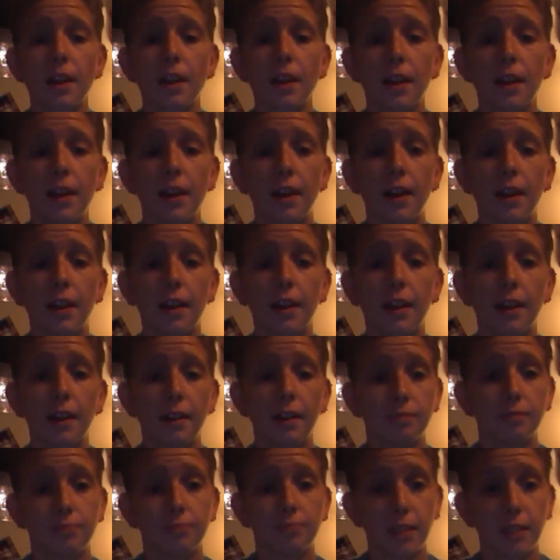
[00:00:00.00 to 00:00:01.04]
and
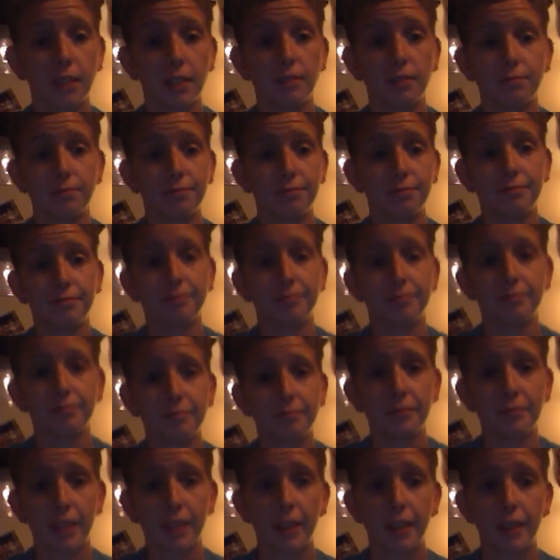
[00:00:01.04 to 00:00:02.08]

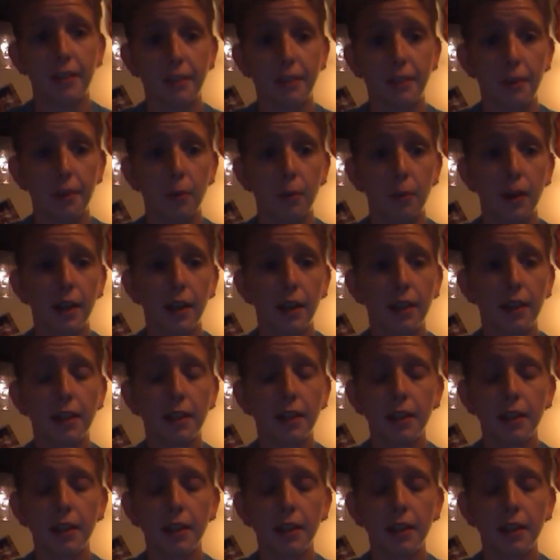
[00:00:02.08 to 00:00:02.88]
I didn't know why.